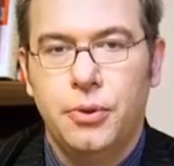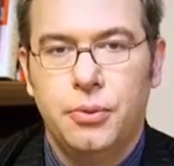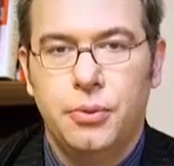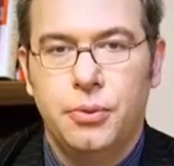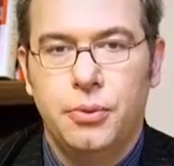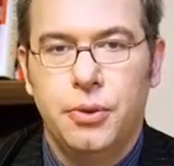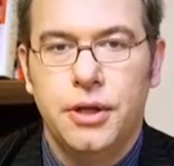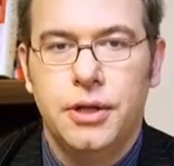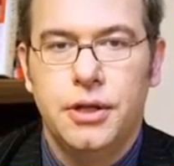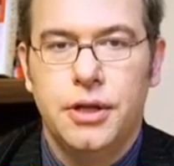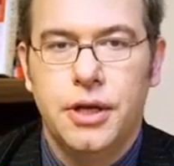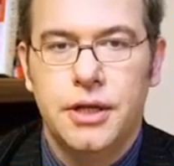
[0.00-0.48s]

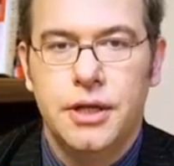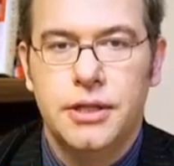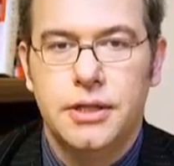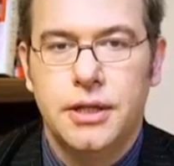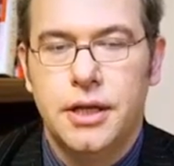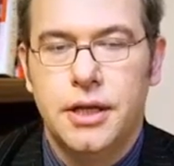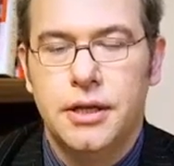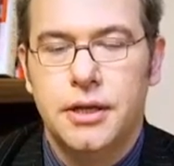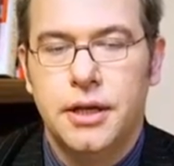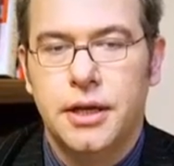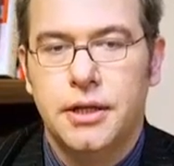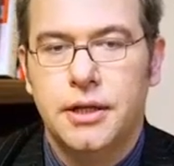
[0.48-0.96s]
between
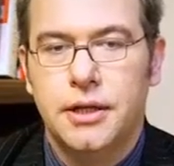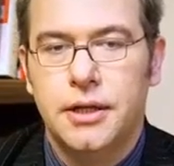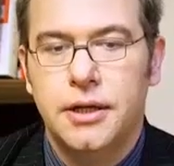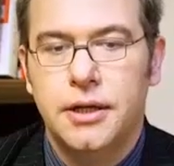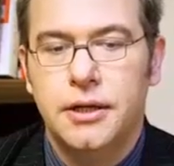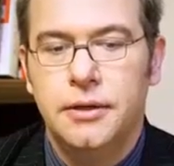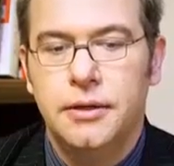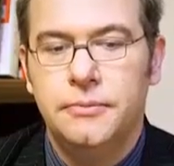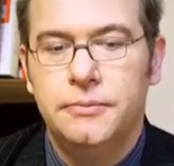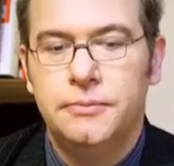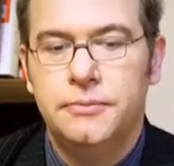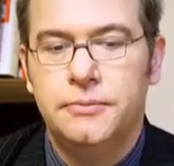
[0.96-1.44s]
risk and
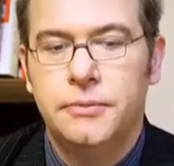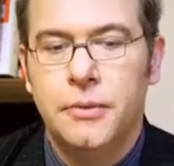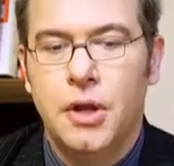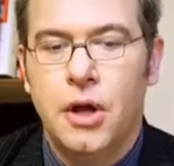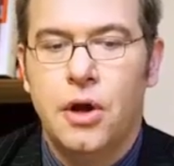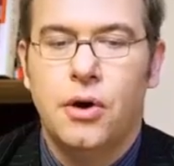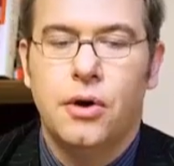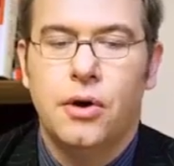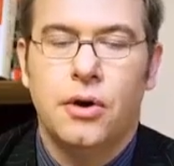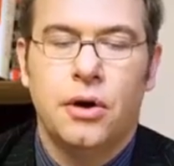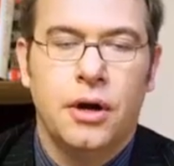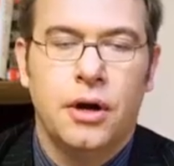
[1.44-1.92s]
return,
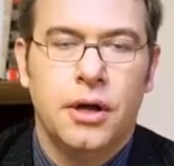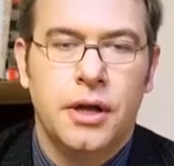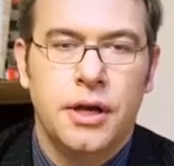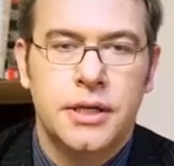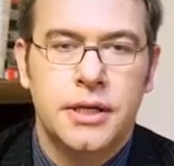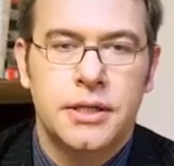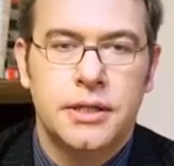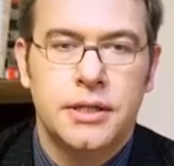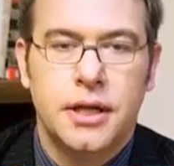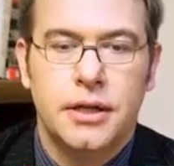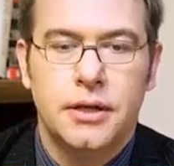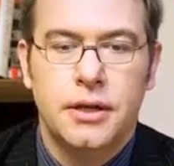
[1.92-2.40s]
or
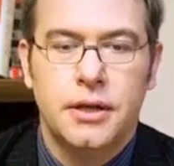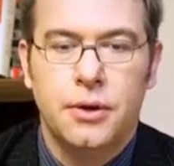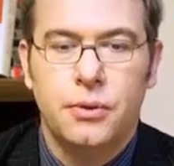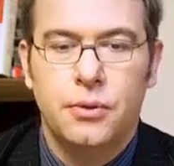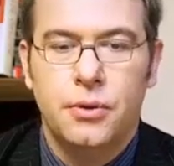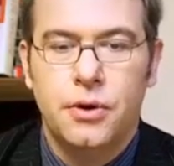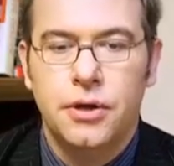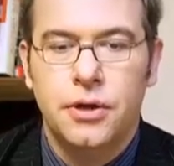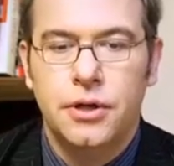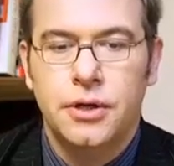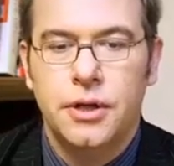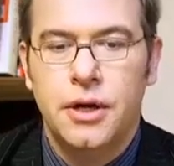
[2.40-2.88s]
risk and
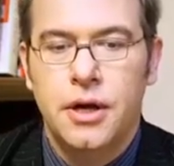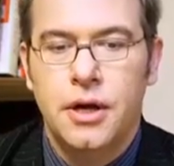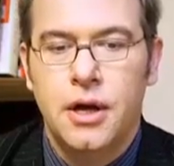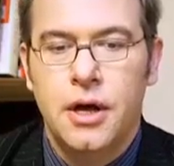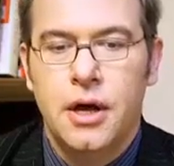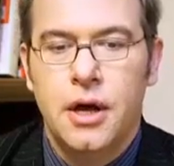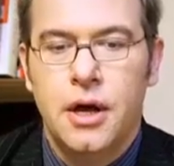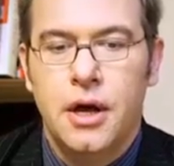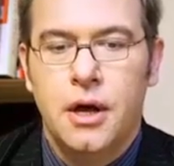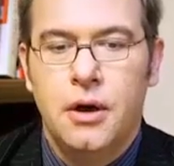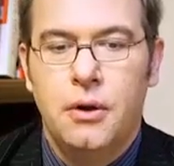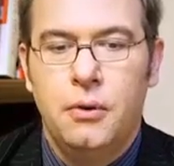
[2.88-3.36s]
reward,
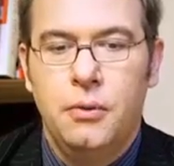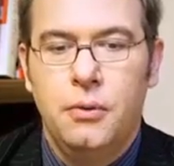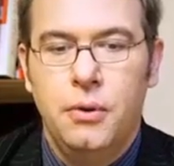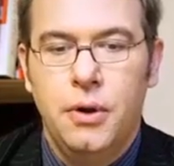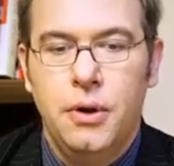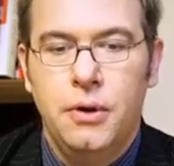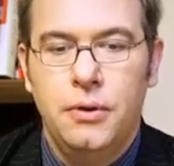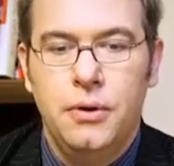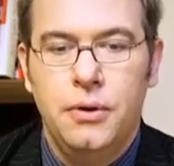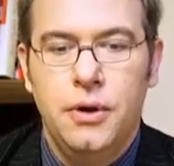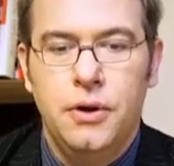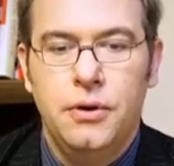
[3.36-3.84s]

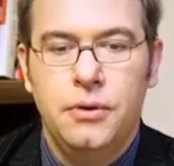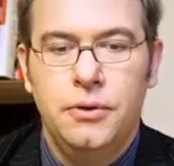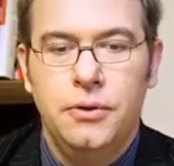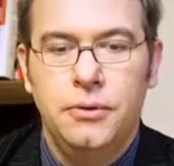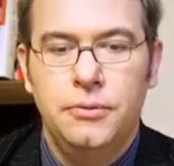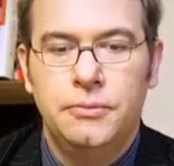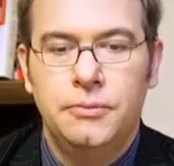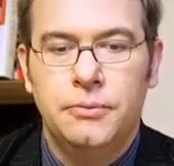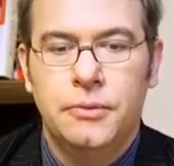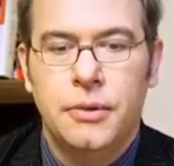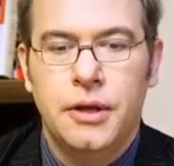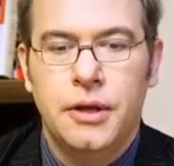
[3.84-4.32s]
we will